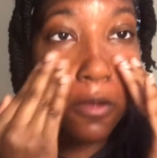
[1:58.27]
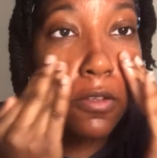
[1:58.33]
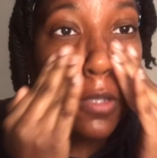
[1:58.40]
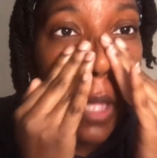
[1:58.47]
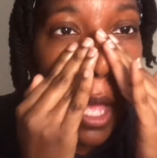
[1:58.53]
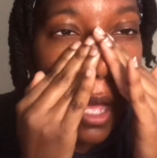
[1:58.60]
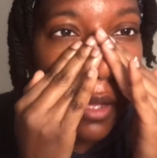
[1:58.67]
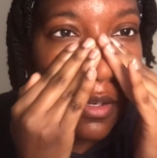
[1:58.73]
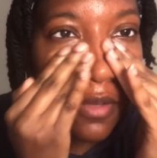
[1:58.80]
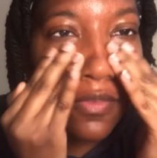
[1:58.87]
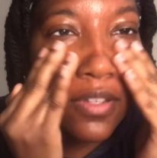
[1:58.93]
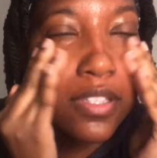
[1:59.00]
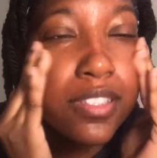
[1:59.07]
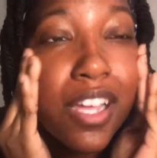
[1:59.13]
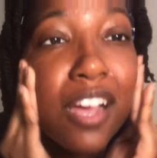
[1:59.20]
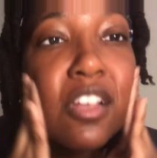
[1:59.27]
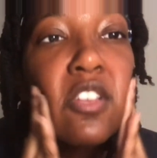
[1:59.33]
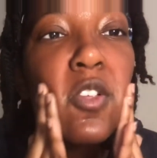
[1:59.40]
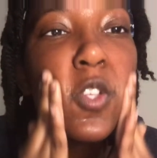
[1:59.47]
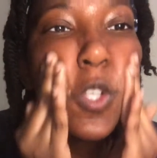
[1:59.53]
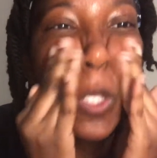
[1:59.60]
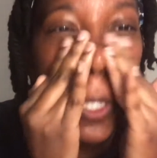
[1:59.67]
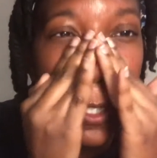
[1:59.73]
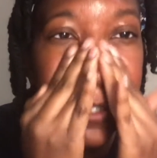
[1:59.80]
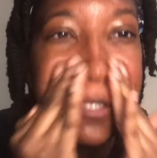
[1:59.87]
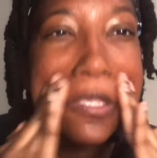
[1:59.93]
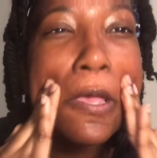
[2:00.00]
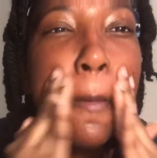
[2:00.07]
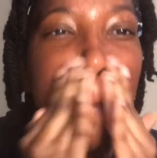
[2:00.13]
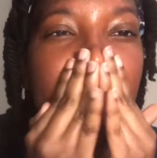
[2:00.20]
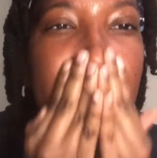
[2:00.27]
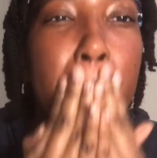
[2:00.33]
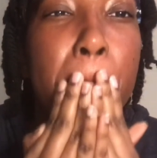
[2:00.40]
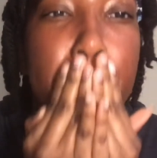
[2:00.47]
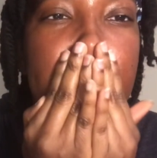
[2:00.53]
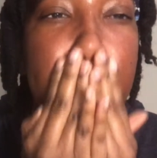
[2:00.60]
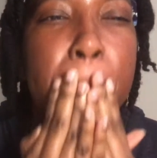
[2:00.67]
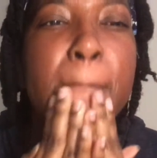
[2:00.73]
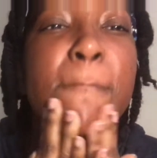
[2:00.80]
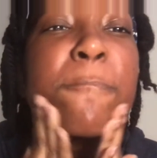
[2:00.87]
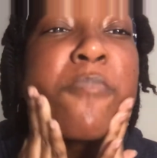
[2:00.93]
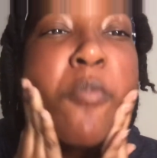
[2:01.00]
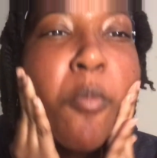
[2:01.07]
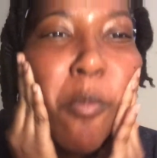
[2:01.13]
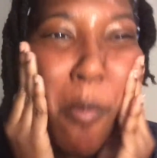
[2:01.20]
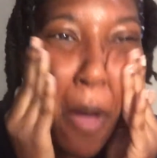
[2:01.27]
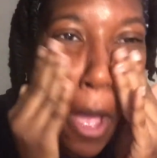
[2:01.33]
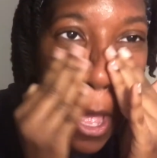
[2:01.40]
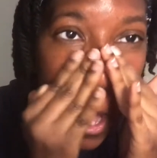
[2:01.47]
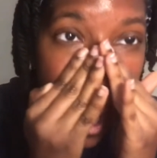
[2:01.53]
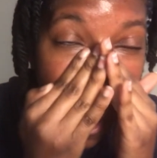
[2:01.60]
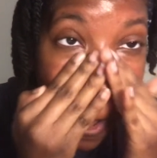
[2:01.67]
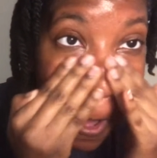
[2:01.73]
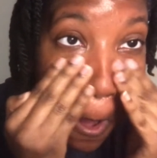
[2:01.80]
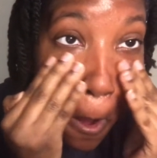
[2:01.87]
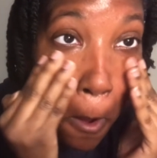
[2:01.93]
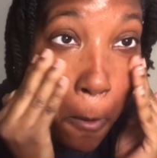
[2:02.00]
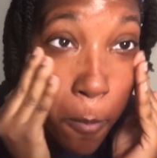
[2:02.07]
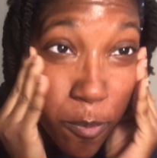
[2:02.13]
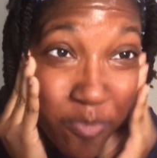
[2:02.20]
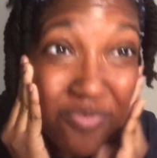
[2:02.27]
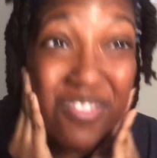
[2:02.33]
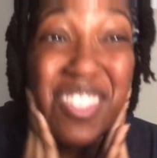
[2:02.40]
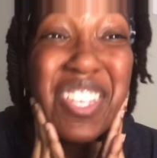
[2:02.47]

So I don't know if this is how you're supposed to use it, but it